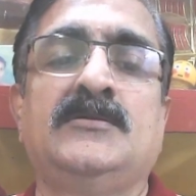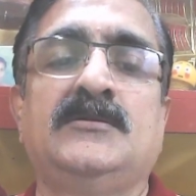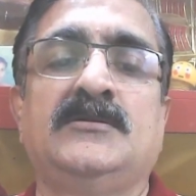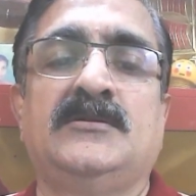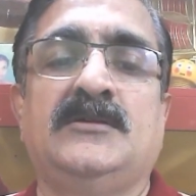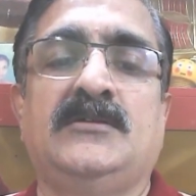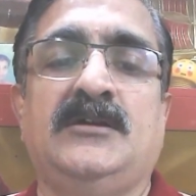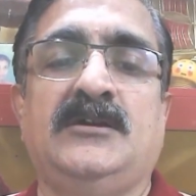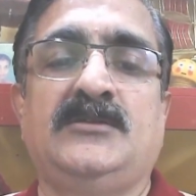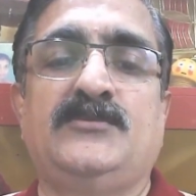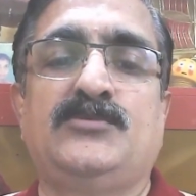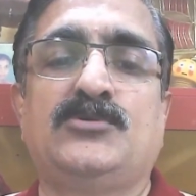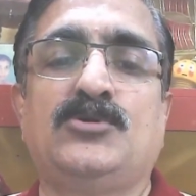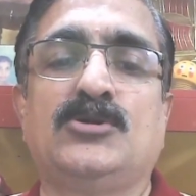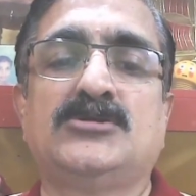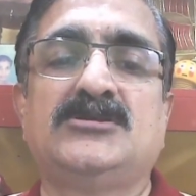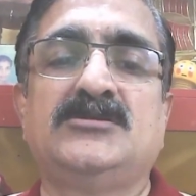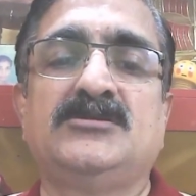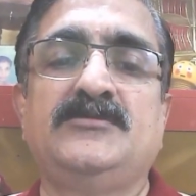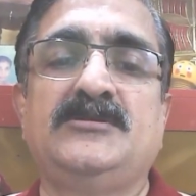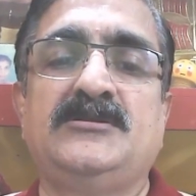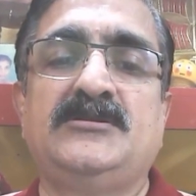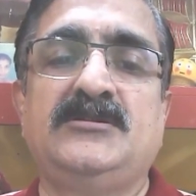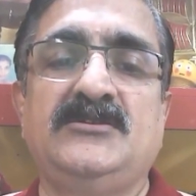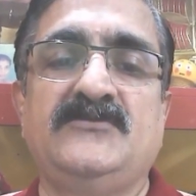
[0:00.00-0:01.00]
And
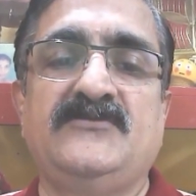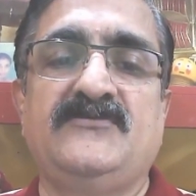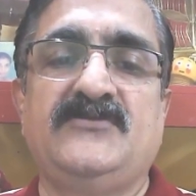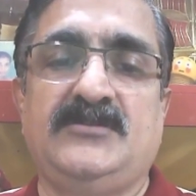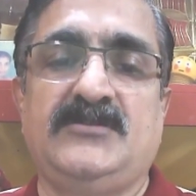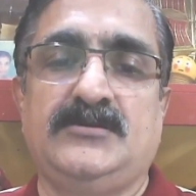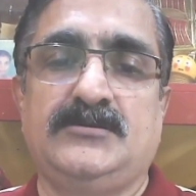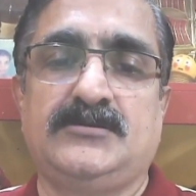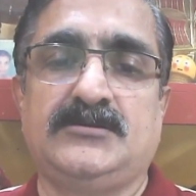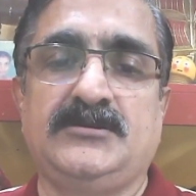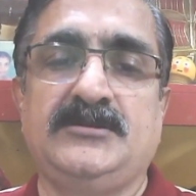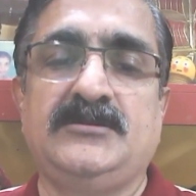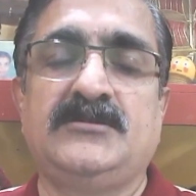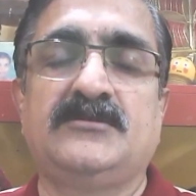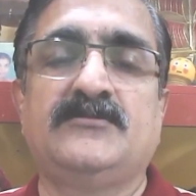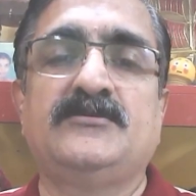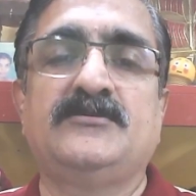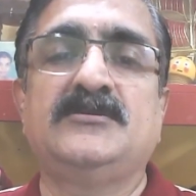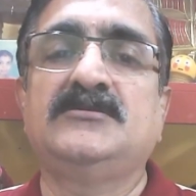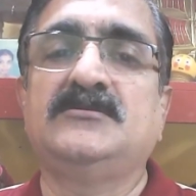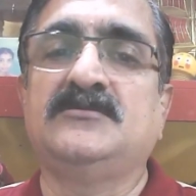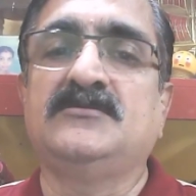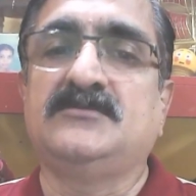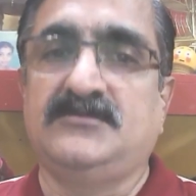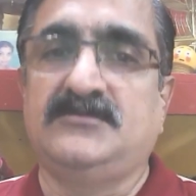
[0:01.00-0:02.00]
proximity, if it is nearby,
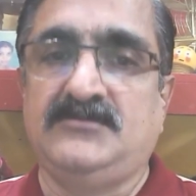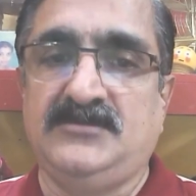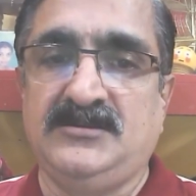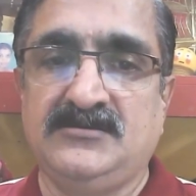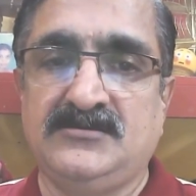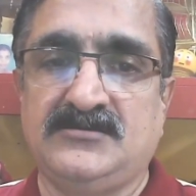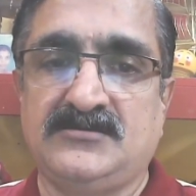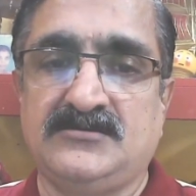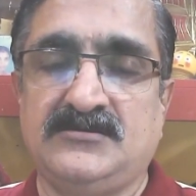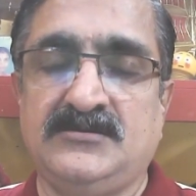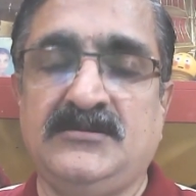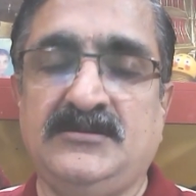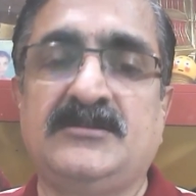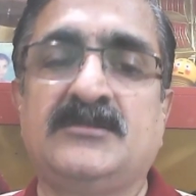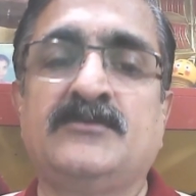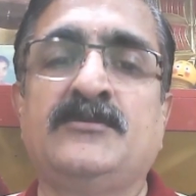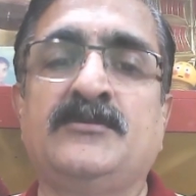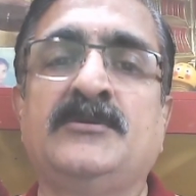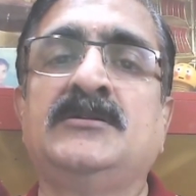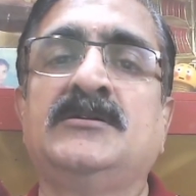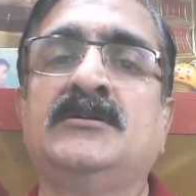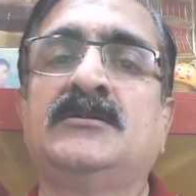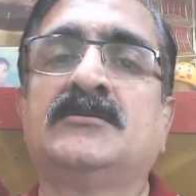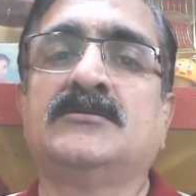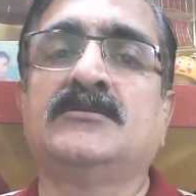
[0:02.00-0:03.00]
the things
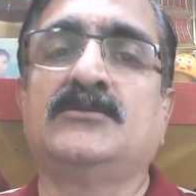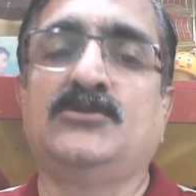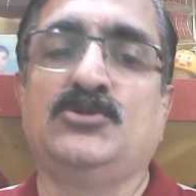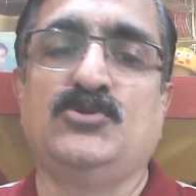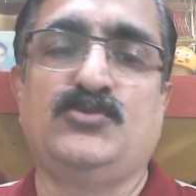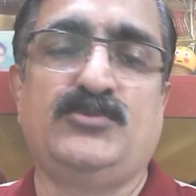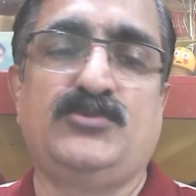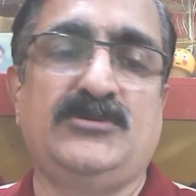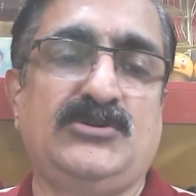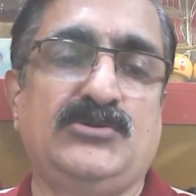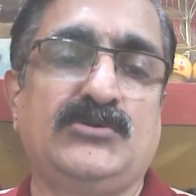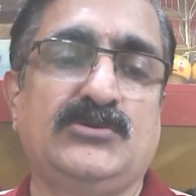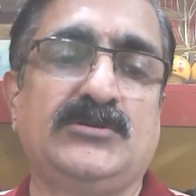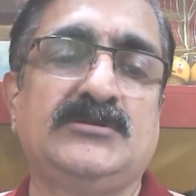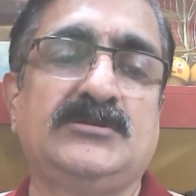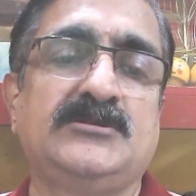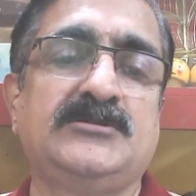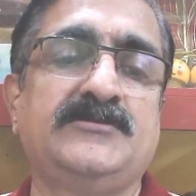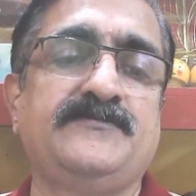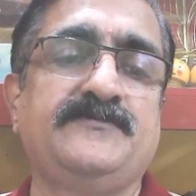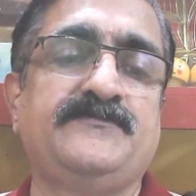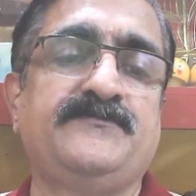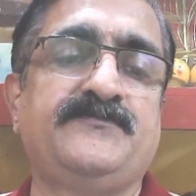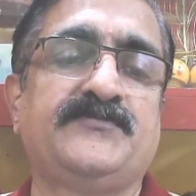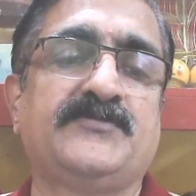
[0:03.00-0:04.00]
nearby are grouped together.
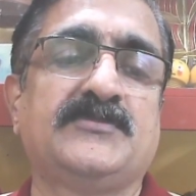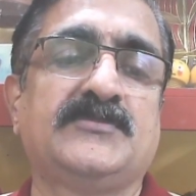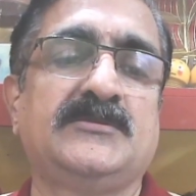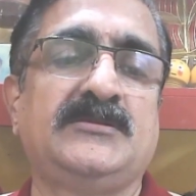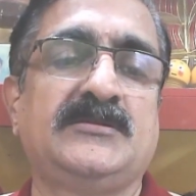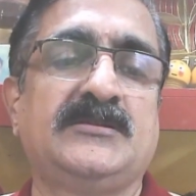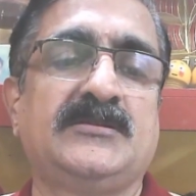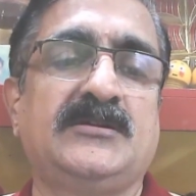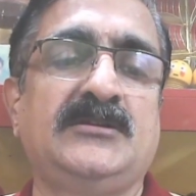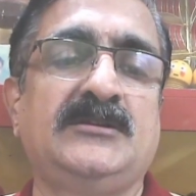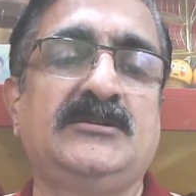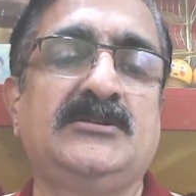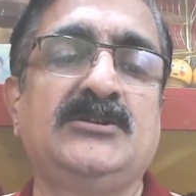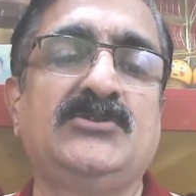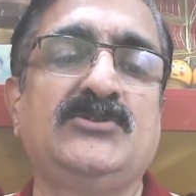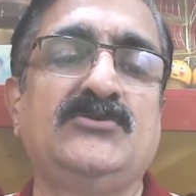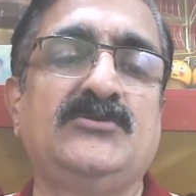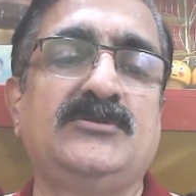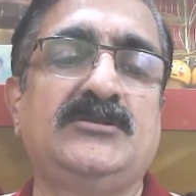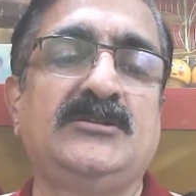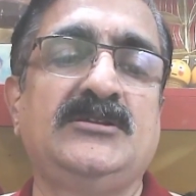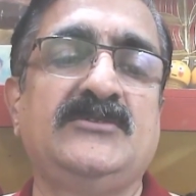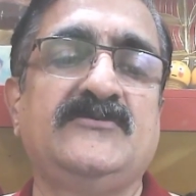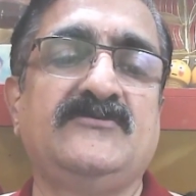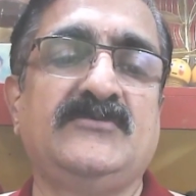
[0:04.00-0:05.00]
In
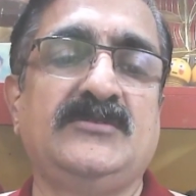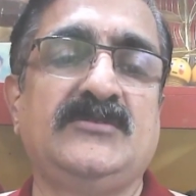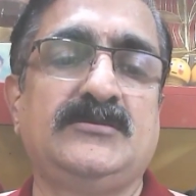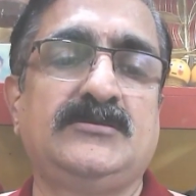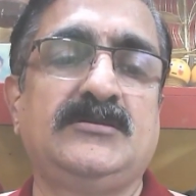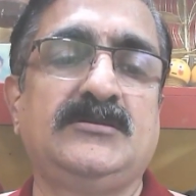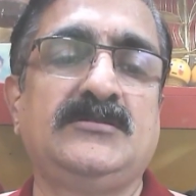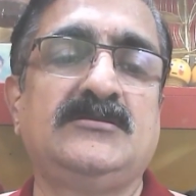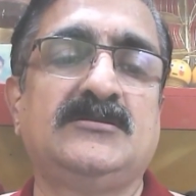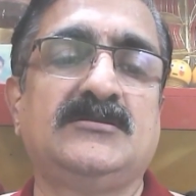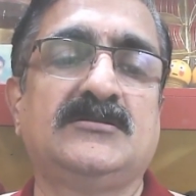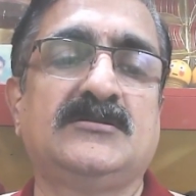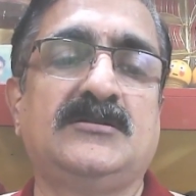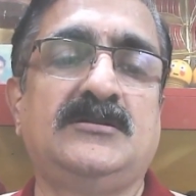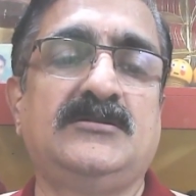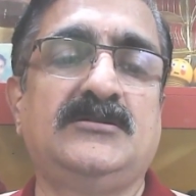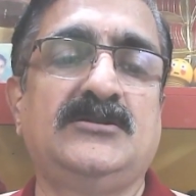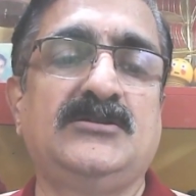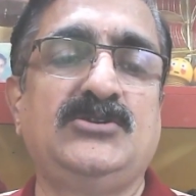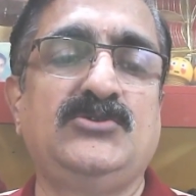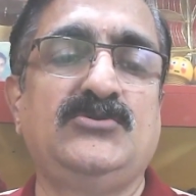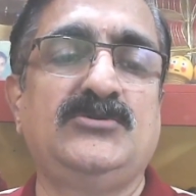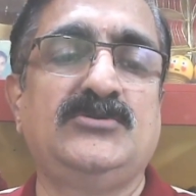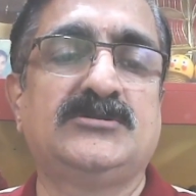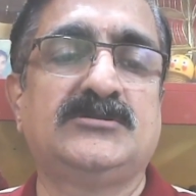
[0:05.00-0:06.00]
continuity, we see the
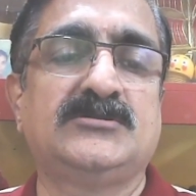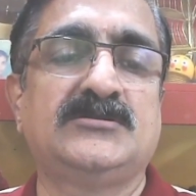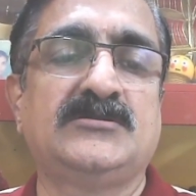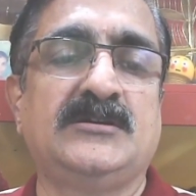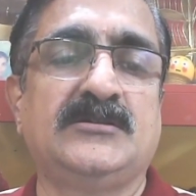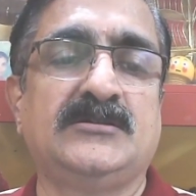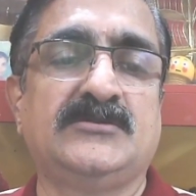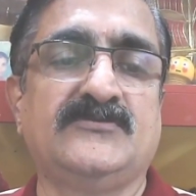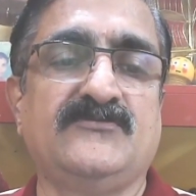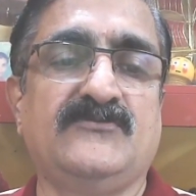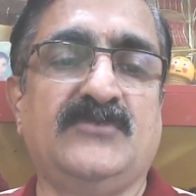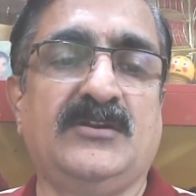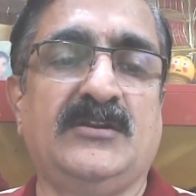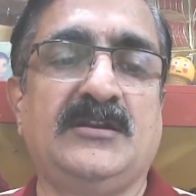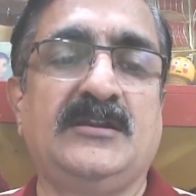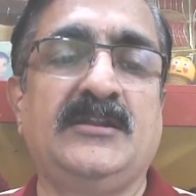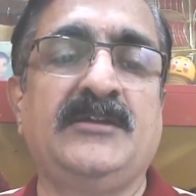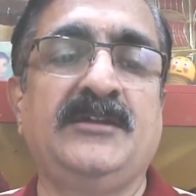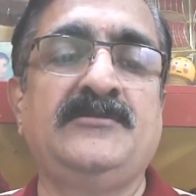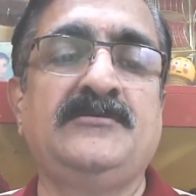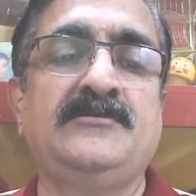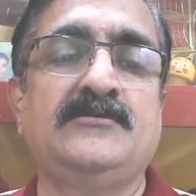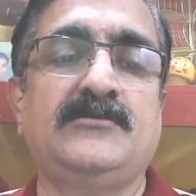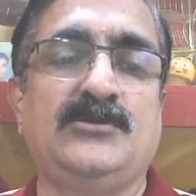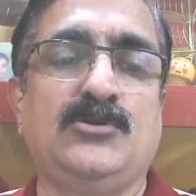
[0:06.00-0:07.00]
continuation as one
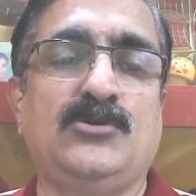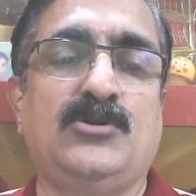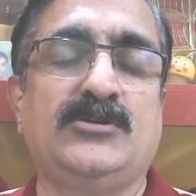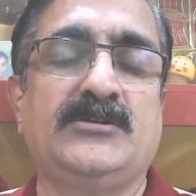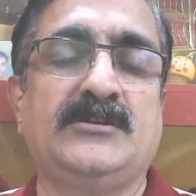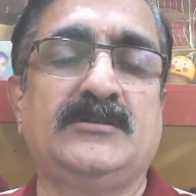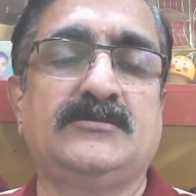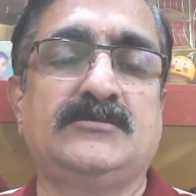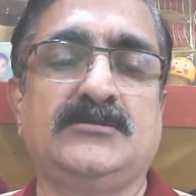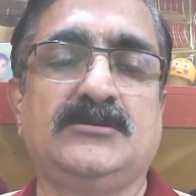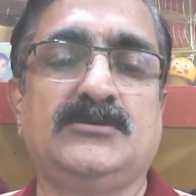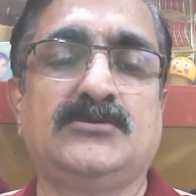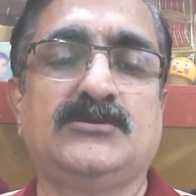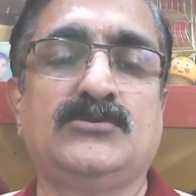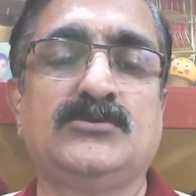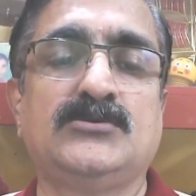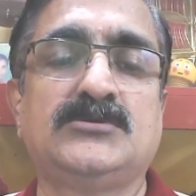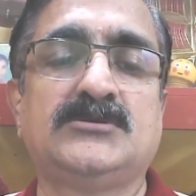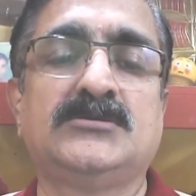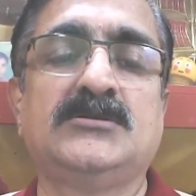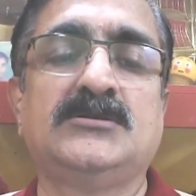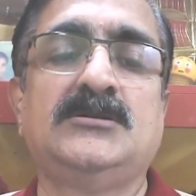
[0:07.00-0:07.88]
line, not as a cross.